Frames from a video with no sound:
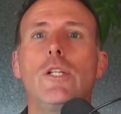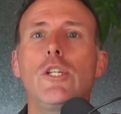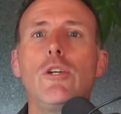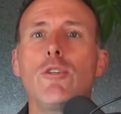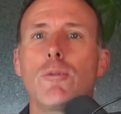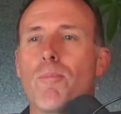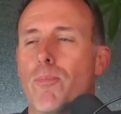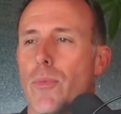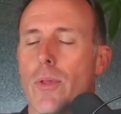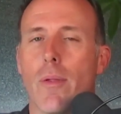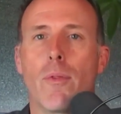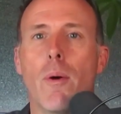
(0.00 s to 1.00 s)
use
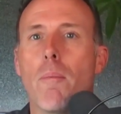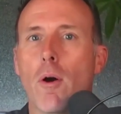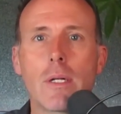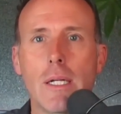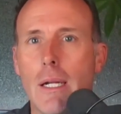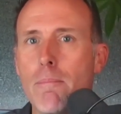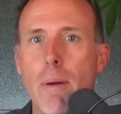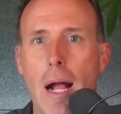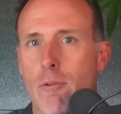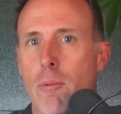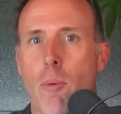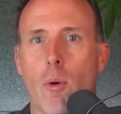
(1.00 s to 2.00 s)
the market
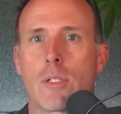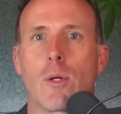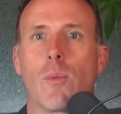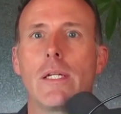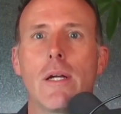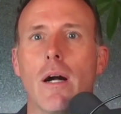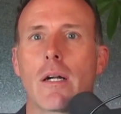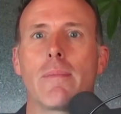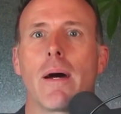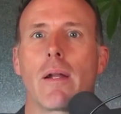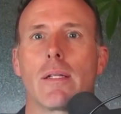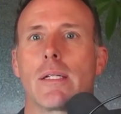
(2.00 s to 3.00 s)
impact reports that we talk
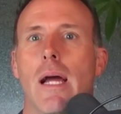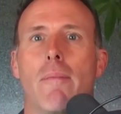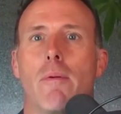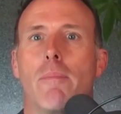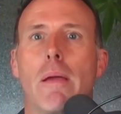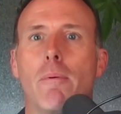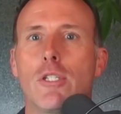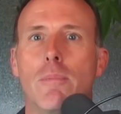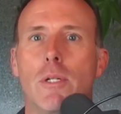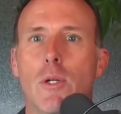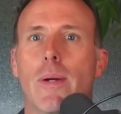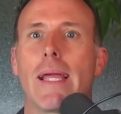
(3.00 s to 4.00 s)
about all the time that people should
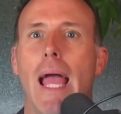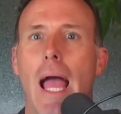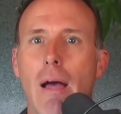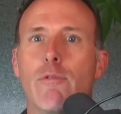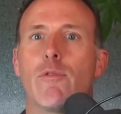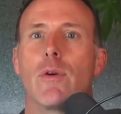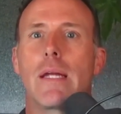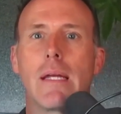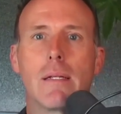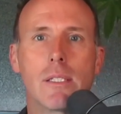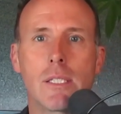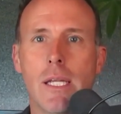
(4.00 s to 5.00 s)
be doing
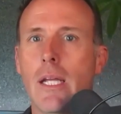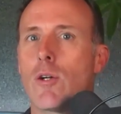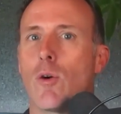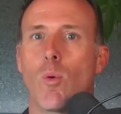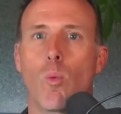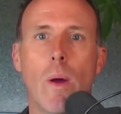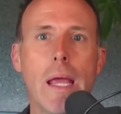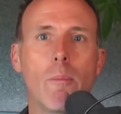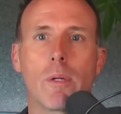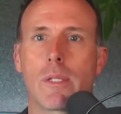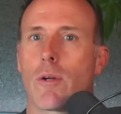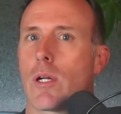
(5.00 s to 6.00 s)
every single week
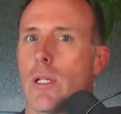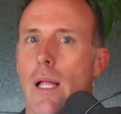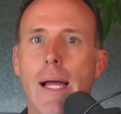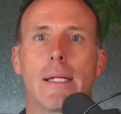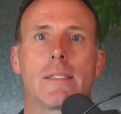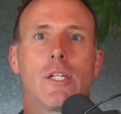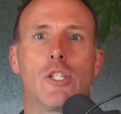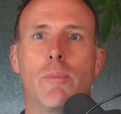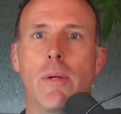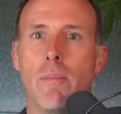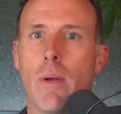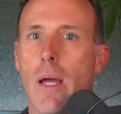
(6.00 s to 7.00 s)
with their clients. They should
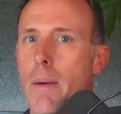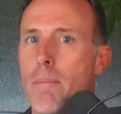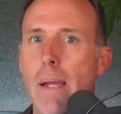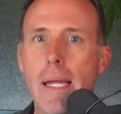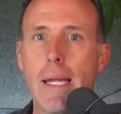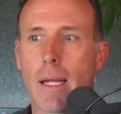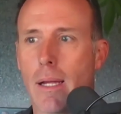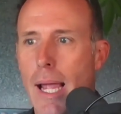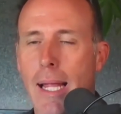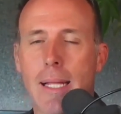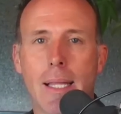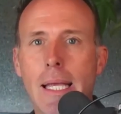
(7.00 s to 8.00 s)
be meeting
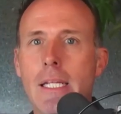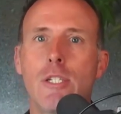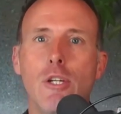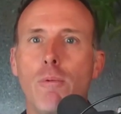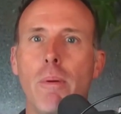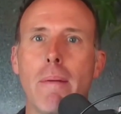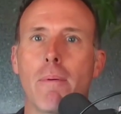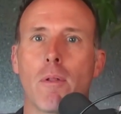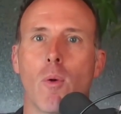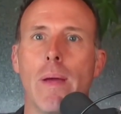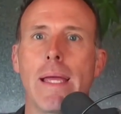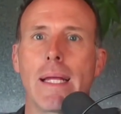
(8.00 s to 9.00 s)
at least 2 people
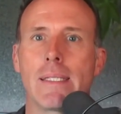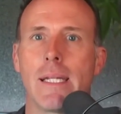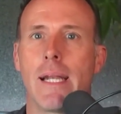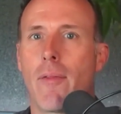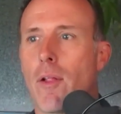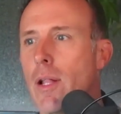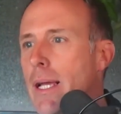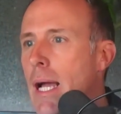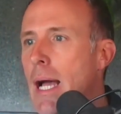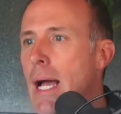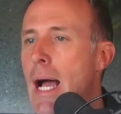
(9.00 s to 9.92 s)
a week and sitting down there like,